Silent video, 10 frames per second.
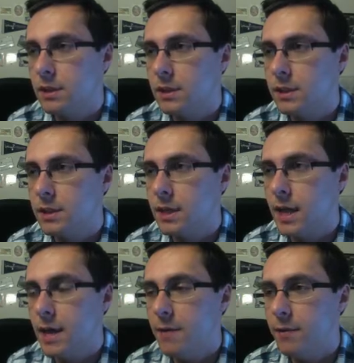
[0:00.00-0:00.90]
See, I
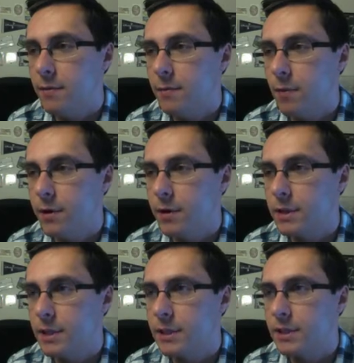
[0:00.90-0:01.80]
hate it when the water
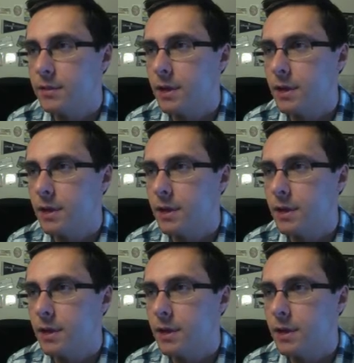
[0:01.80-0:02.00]
does this too.